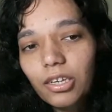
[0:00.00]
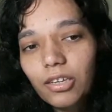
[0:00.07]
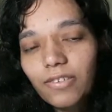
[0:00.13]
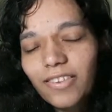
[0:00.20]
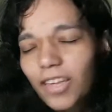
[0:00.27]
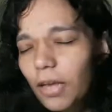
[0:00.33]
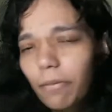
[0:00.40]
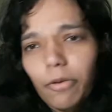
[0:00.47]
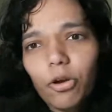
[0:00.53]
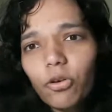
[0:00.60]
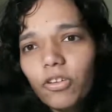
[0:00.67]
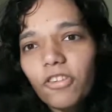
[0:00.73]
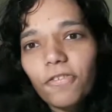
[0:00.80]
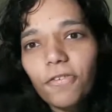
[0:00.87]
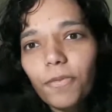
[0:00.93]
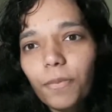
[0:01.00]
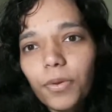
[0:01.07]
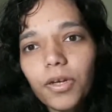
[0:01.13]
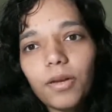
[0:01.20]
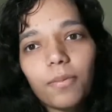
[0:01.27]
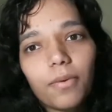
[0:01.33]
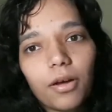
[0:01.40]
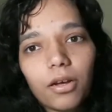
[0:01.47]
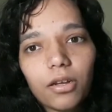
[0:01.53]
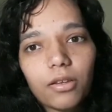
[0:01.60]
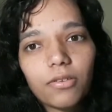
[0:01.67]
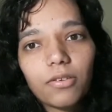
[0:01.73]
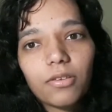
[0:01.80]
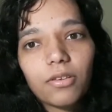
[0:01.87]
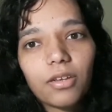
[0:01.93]
Same goes for Bird
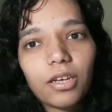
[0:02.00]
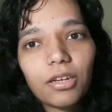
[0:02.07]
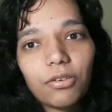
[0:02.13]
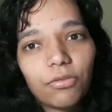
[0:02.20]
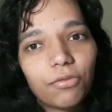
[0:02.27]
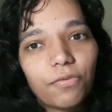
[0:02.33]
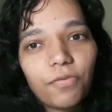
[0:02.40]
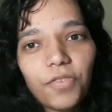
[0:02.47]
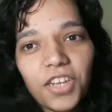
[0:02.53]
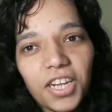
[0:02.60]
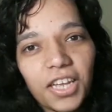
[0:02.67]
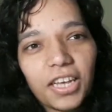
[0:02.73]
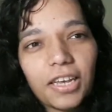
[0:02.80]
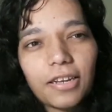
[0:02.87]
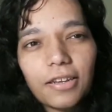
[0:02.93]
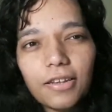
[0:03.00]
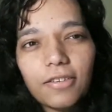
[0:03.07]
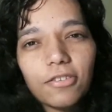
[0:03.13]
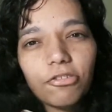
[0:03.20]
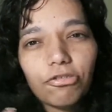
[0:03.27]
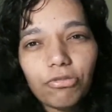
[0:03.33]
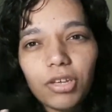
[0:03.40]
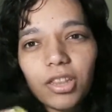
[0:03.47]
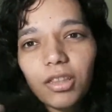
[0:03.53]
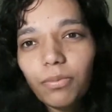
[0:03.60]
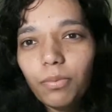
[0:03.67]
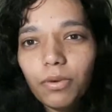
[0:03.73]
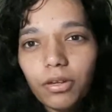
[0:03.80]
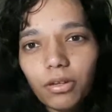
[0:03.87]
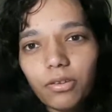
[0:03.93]
Box. I don't feel like I need to read the
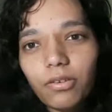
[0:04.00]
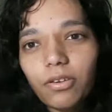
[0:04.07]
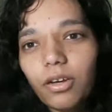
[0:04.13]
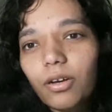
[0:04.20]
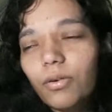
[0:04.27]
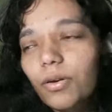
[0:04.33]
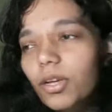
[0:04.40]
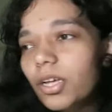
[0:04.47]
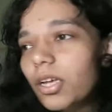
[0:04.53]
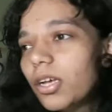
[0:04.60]
books now.